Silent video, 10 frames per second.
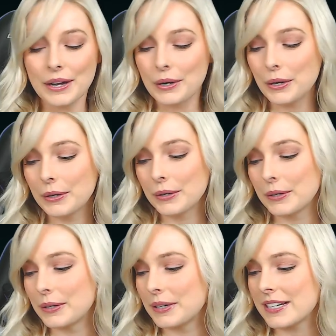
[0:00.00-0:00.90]

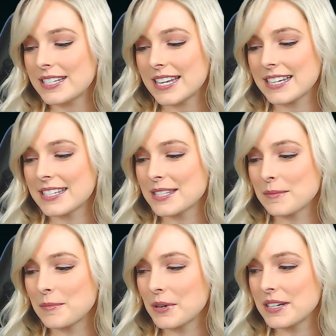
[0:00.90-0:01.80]
Whew, taking
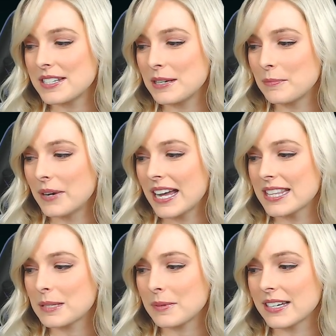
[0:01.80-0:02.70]
some more deep
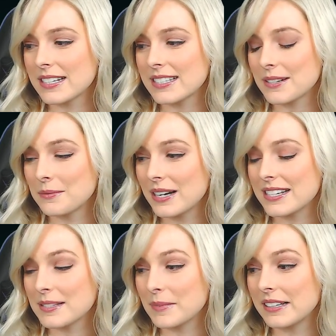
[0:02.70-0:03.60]
breaths, because what
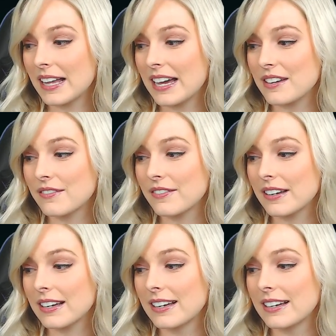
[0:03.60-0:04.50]
is my life?
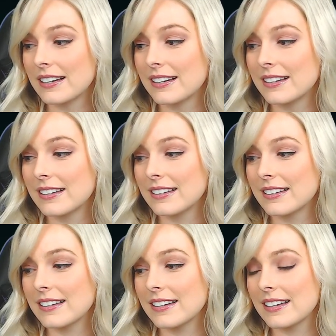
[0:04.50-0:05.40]
I
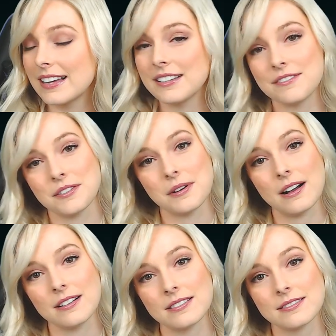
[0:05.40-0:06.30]
love you
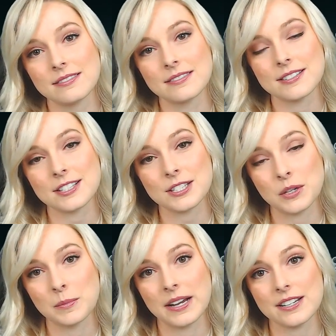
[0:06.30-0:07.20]
all
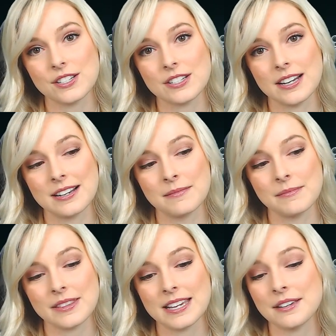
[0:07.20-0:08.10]
so much.
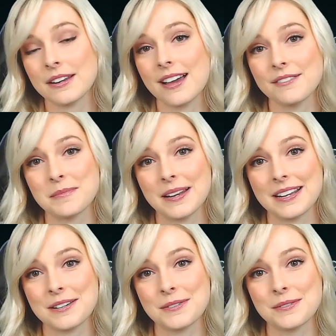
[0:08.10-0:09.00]
Thank you to
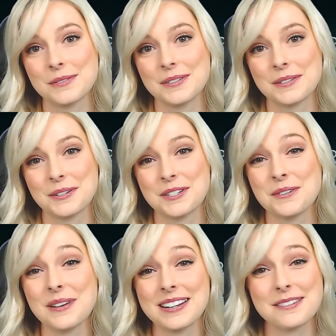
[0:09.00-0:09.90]
everybody who
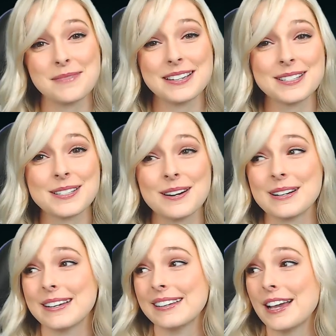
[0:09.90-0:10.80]
tweeted me
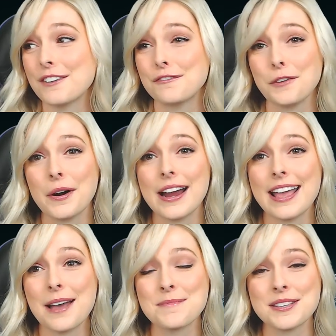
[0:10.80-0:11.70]
starting at like 4
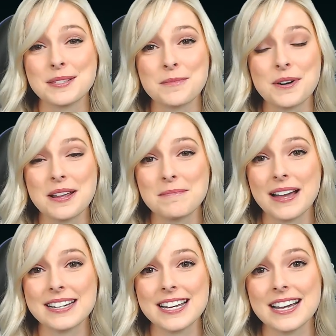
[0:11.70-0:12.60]
a.m. this morning
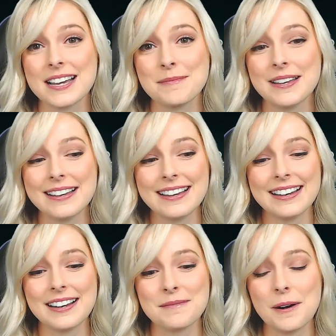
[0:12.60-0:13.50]
my time,
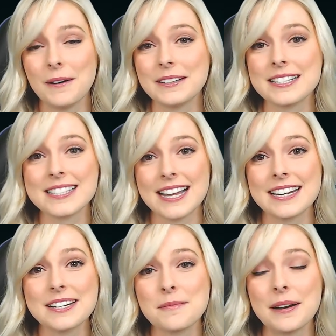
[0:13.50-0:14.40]
all
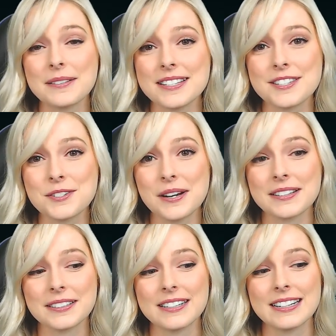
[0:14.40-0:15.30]
excited about this
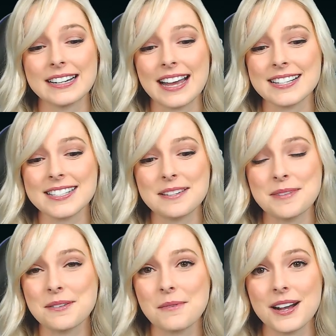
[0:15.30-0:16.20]
trailer and asking
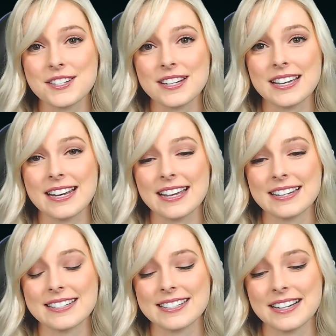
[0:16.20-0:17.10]
me to watch it,
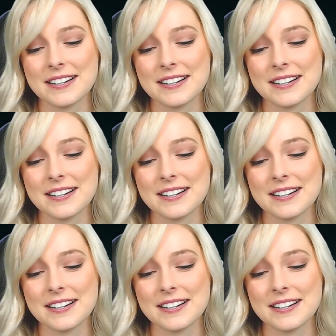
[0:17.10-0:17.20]
and